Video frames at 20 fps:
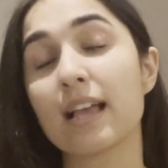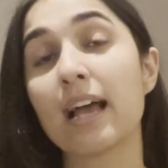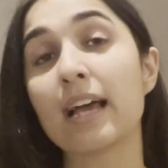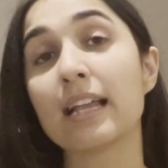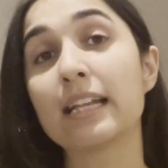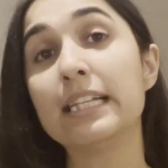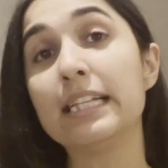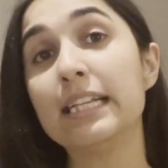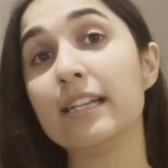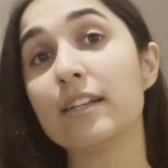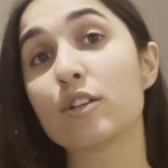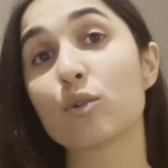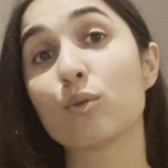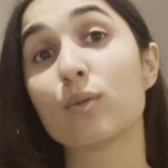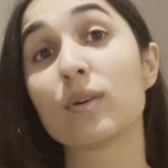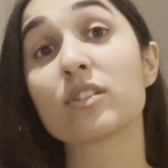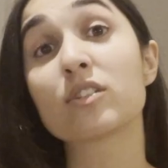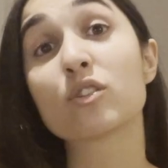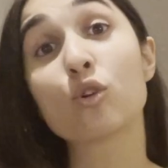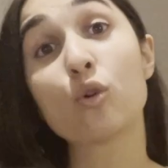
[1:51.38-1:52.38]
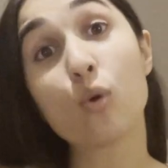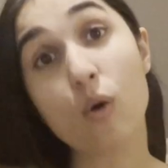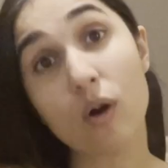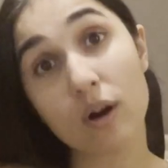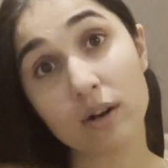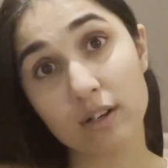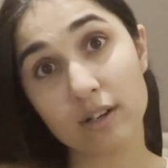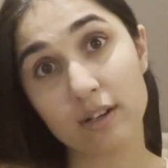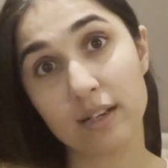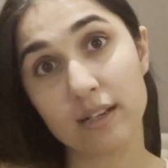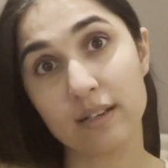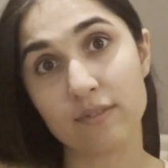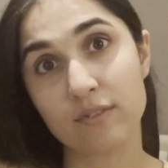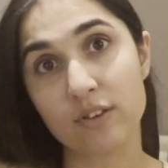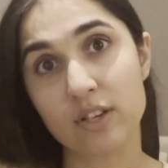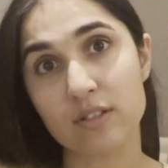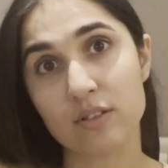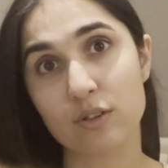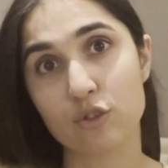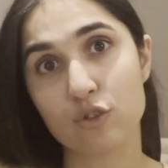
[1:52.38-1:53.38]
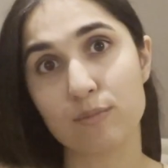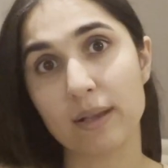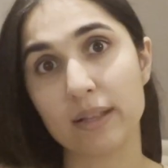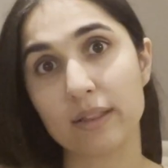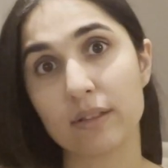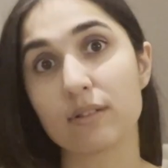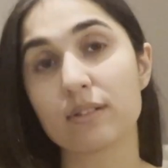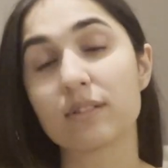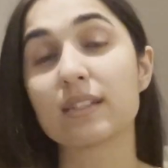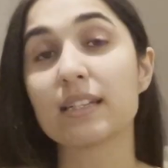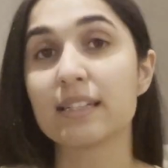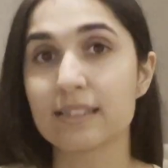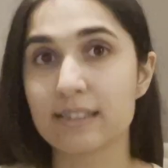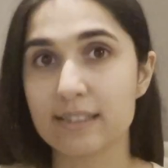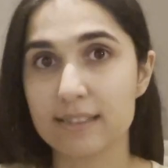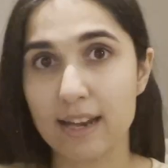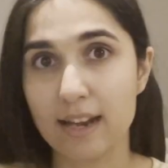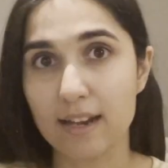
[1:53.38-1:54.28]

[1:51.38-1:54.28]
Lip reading: and lean towards quantitative research methods instead.